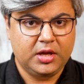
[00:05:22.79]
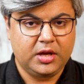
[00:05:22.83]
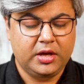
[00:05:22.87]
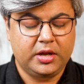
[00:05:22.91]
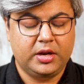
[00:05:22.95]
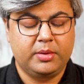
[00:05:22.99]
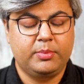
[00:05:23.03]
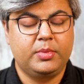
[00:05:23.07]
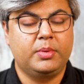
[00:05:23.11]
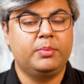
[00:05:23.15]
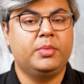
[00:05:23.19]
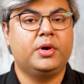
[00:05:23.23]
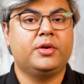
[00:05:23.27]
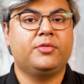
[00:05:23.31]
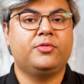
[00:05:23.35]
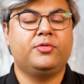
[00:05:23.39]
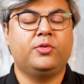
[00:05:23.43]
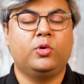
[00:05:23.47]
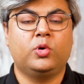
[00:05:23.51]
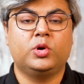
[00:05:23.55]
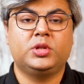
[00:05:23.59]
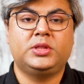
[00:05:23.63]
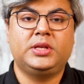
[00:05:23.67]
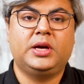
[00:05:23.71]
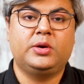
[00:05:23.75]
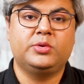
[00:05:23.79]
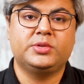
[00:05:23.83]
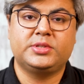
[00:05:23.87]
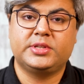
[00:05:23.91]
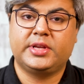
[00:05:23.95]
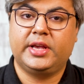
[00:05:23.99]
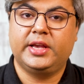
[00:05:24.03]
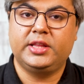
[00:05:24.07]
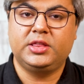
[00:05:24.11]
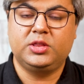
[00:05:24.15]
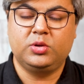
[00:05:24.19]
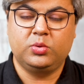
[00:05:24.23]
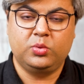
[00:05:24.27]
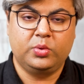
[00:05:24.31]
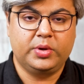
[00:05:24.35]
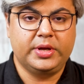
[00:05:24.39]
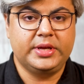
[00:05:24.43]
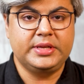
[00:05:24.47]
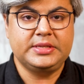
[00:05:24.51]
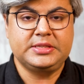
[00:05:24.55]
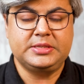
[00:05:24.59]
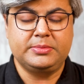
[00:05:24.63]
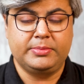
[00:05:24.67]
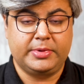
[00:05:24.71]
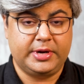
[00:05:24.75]
Remember, 4th house Ketu
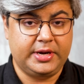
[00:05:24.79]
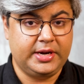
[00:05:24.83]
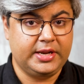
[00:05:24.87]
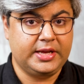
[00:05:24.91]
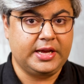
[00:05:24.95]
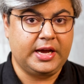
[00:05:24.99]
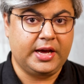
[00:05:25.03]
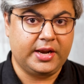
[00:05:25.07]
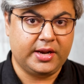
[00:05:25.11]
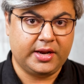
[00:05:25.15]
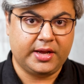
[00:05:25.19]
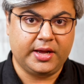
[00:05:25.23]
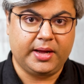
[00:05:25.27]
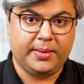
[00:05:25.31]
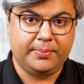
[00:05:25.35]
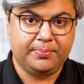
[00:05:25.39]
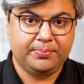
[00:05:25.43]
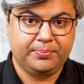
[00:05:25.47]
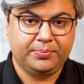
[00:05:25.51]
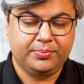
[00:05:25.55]
is Maradkaraka.